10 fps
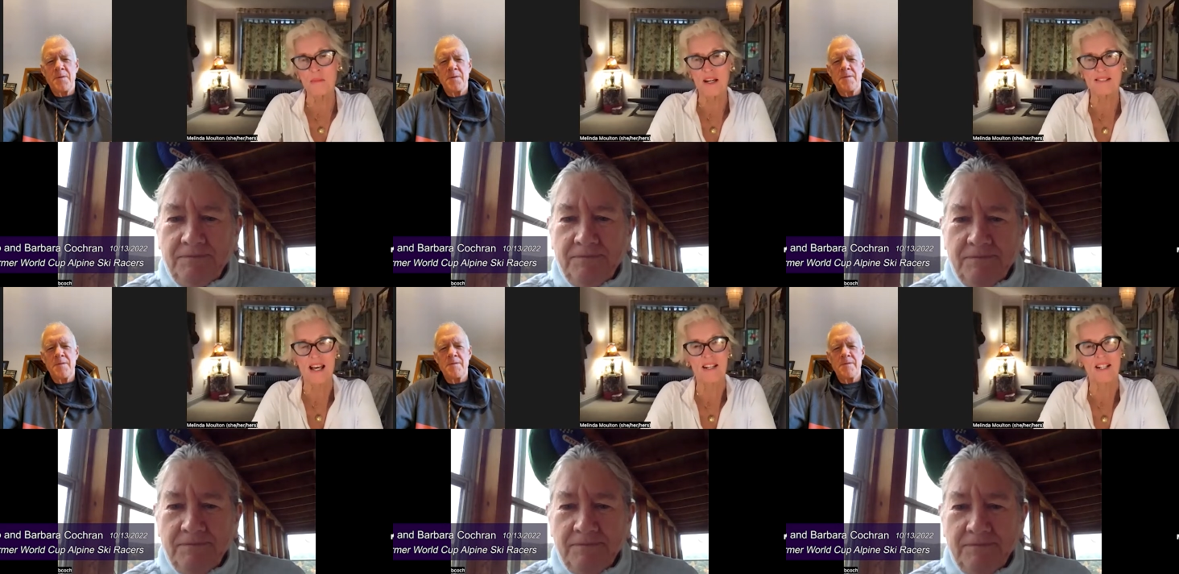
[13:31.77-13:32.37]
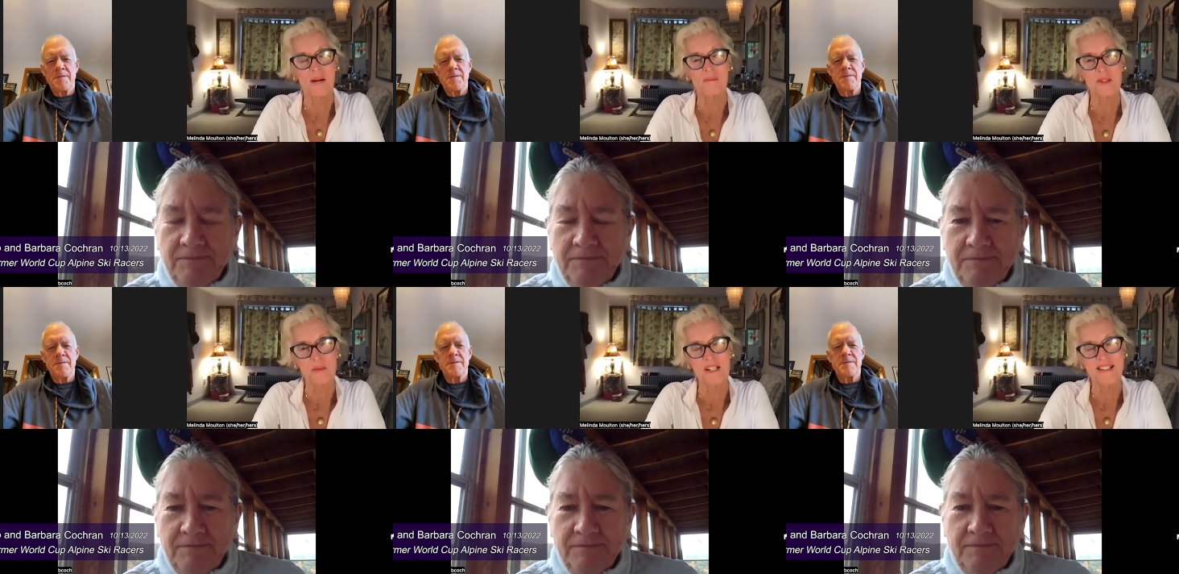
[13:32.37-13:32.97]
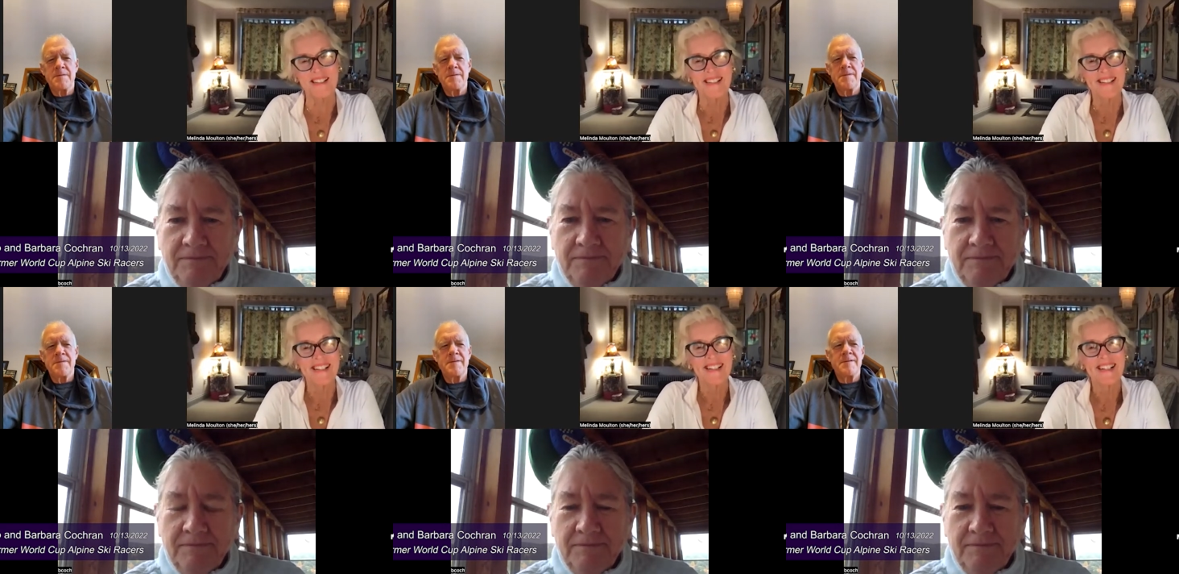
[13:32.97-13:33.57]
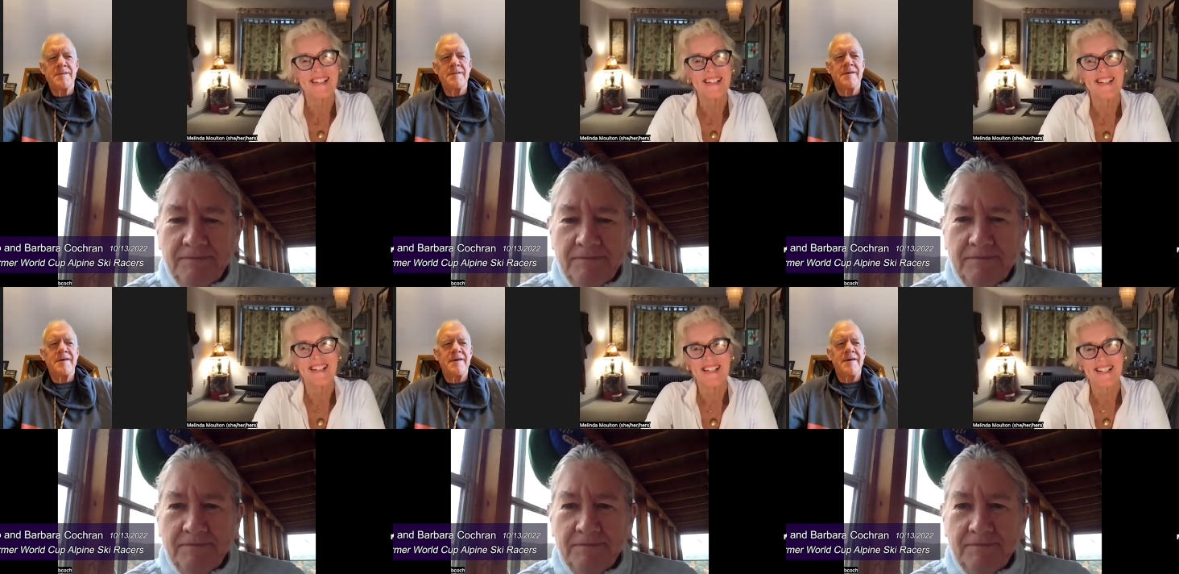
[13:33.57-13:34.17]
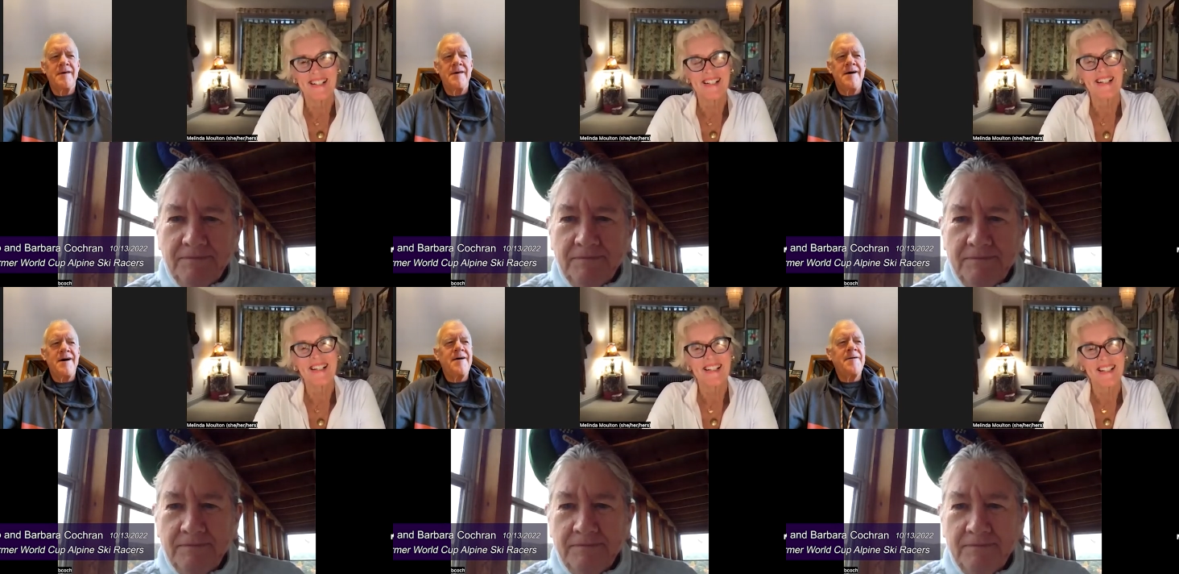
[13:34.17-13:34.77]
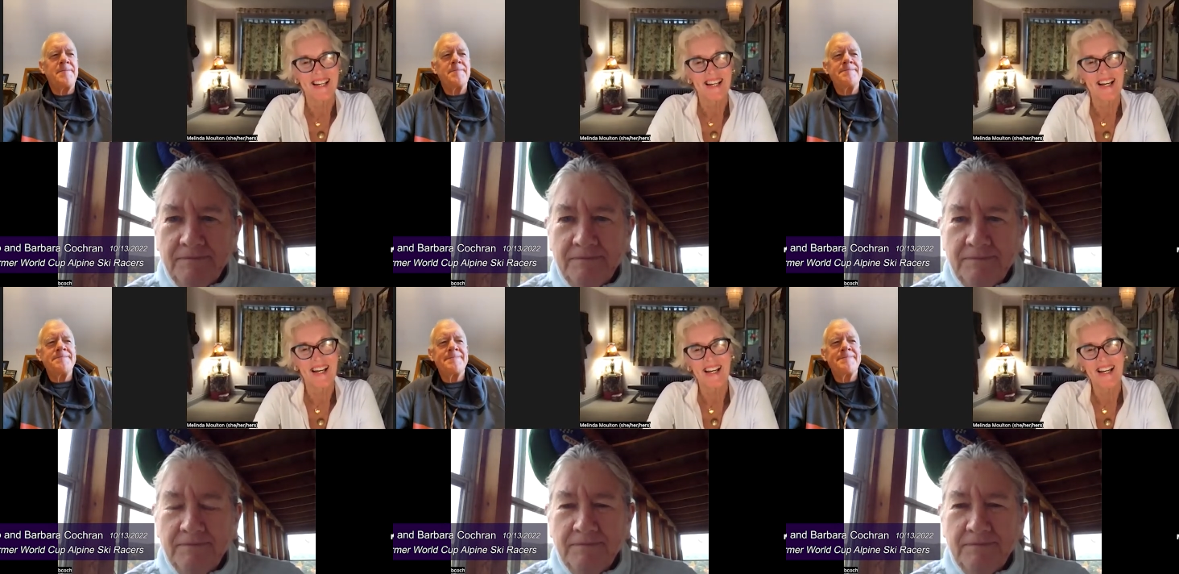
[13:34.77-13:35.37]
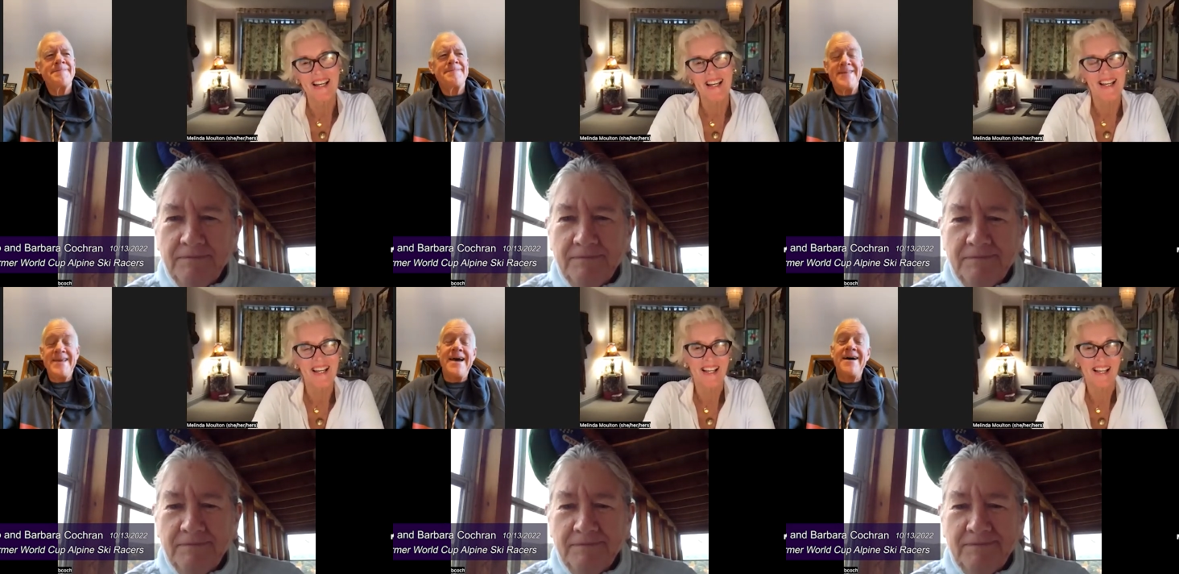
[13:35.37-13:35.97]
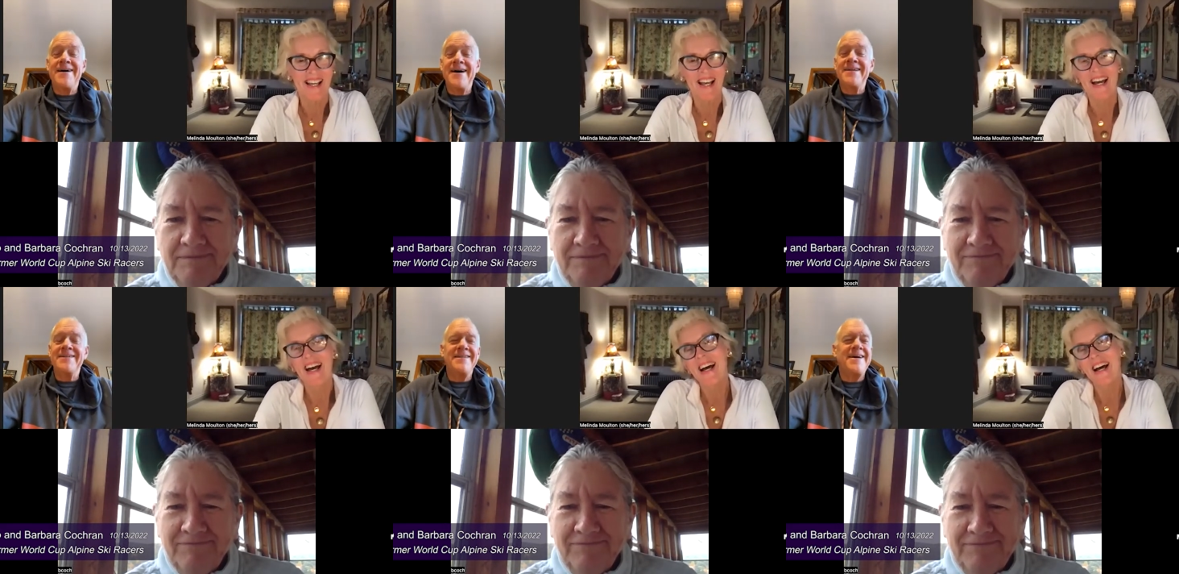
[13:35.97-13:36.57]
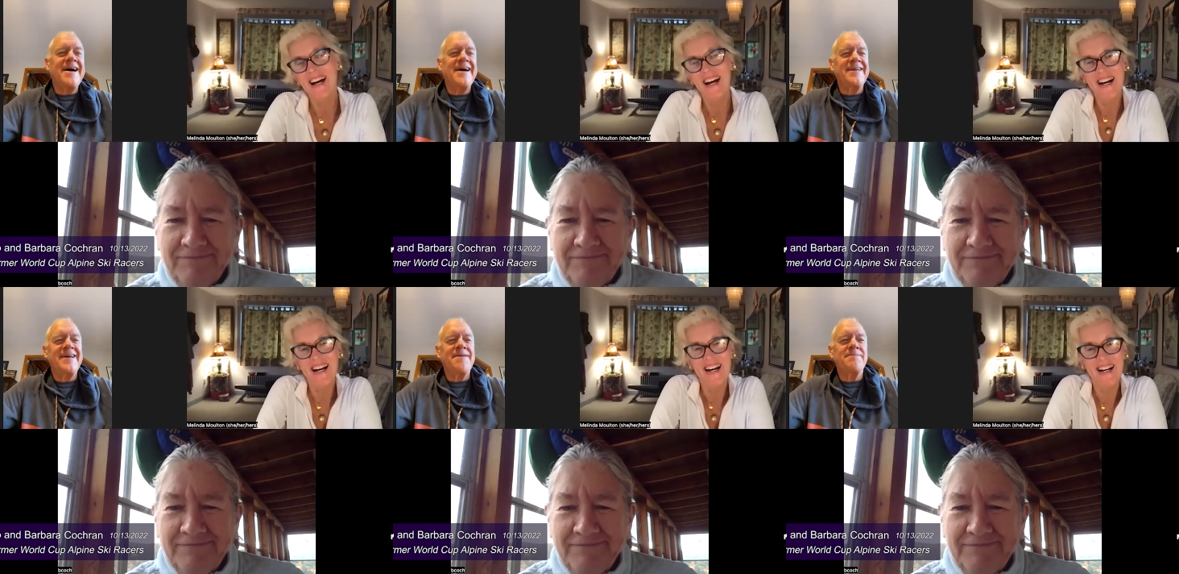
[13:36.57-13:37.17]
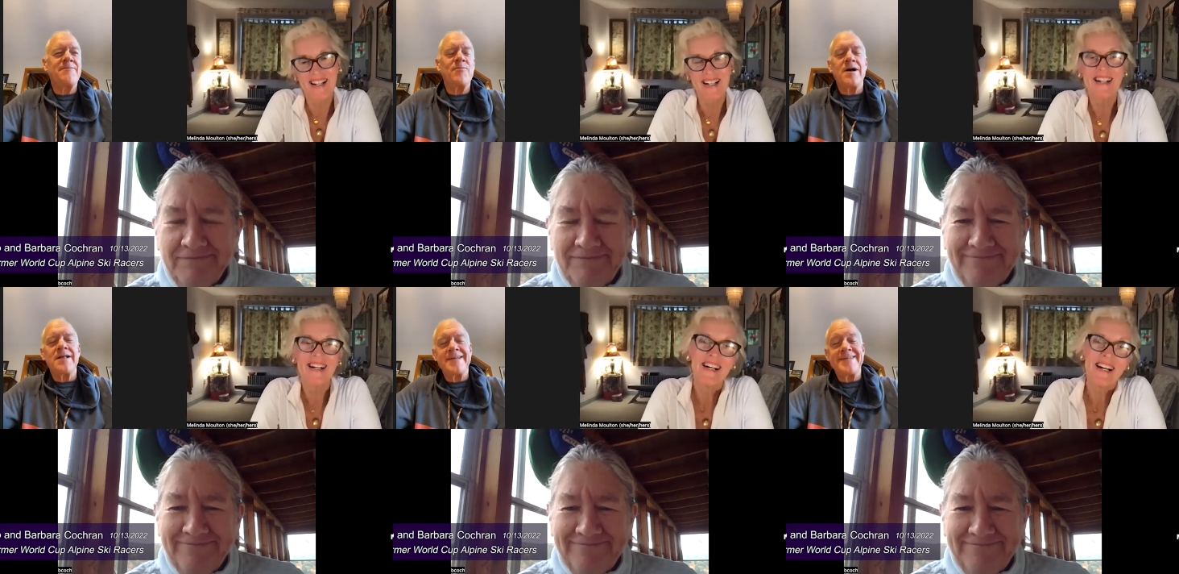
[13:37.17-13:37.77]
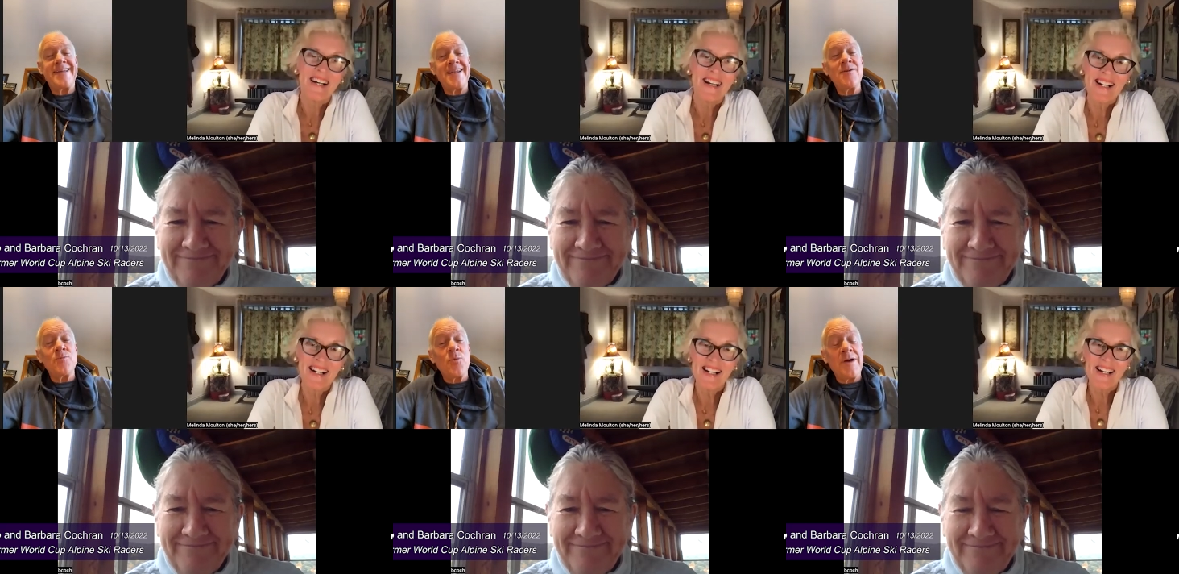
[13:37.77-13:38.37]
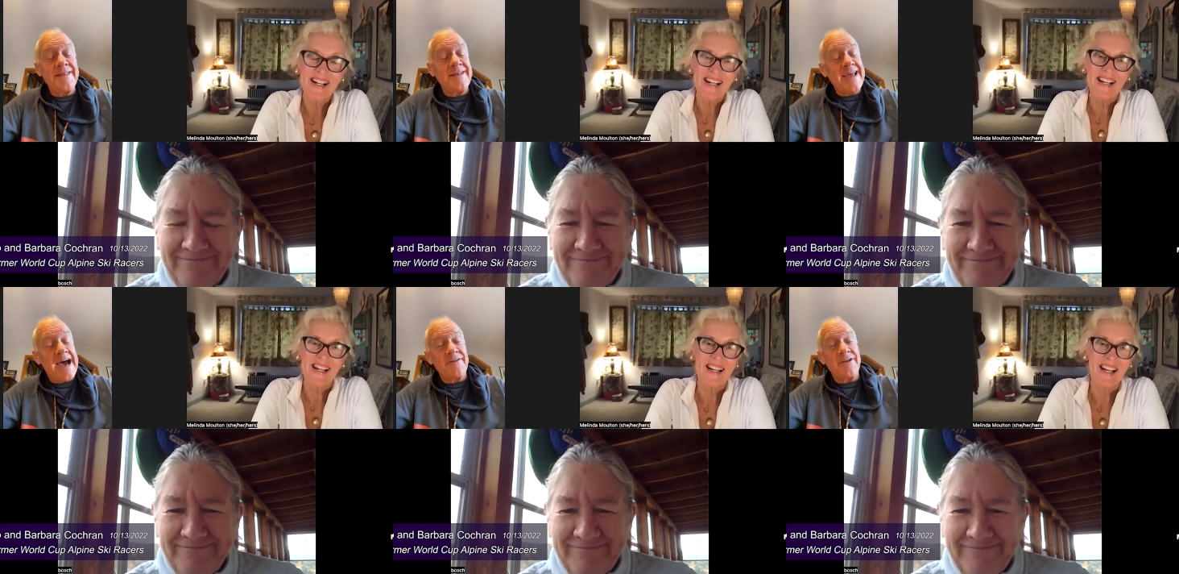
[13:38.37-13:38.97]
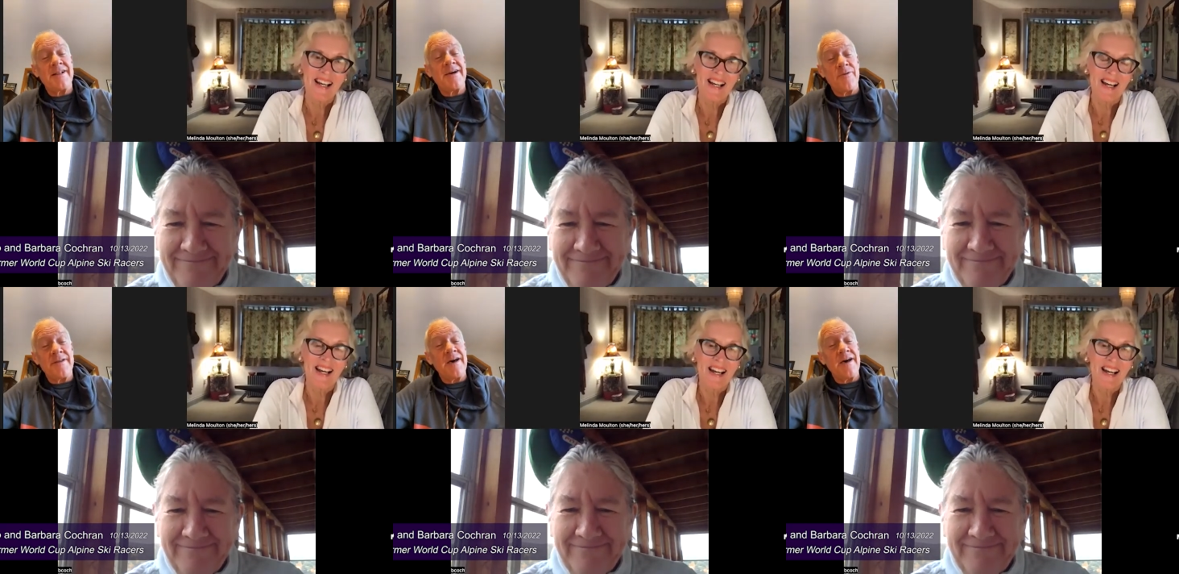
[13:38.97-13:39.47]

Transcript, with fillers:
Speaker 1: about that accomplishment? Um,
Speaker 2: yeah, I, I, um, well, I didn't win the downhill. I won the